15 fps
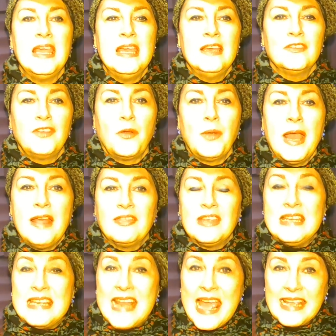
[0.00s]
So the
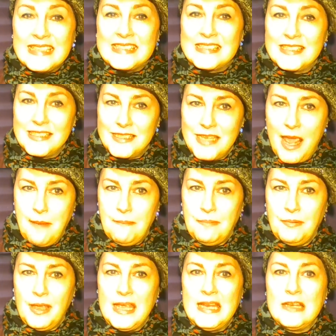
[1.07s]
next step
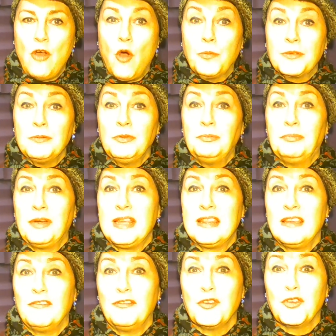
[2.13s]
in optimal
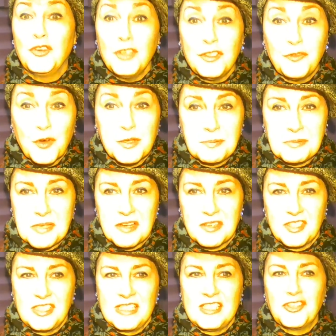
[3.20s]
breathing for good voice
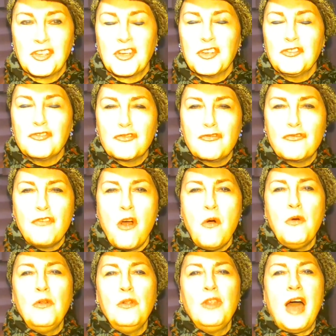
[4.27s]
production is to
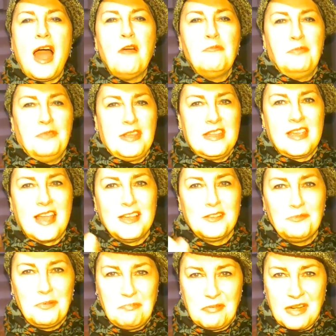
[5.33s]
control our breathing as
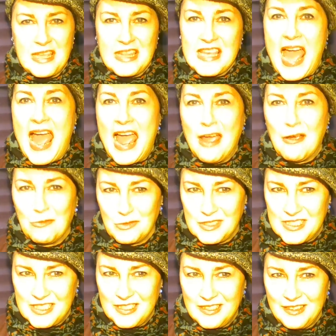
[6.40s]
we breathe
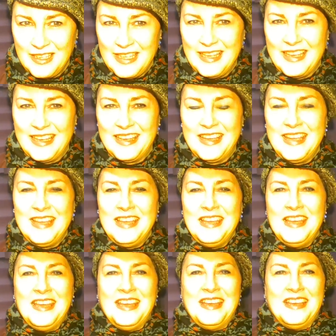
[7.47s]
out.
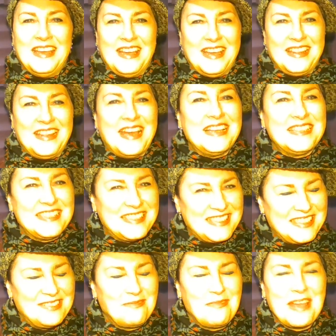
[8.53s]
And
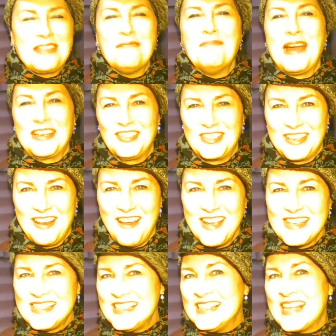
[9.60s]
that's where the magic
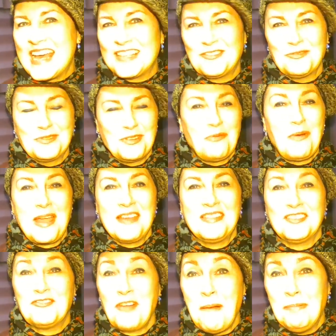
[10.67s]
lies, and that's also where the
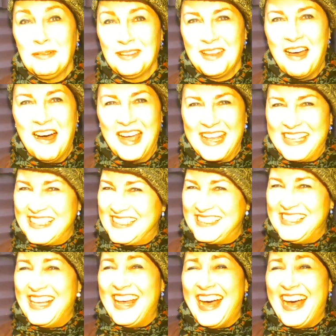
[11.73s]
trouble lies,